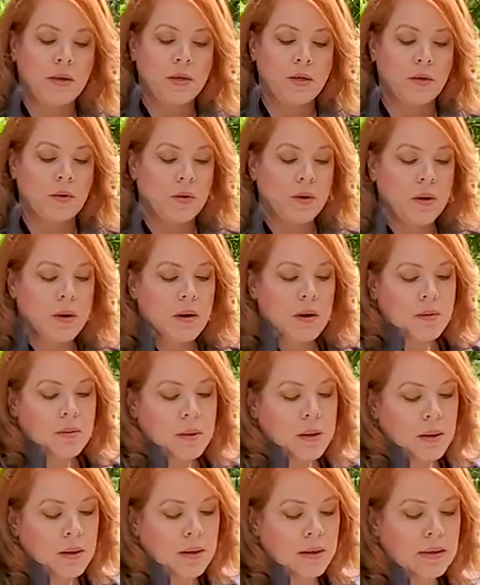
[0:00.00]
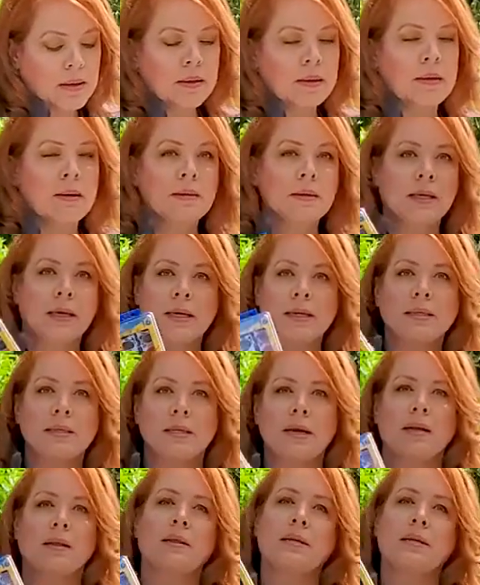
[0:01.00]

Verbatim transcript: Your kits like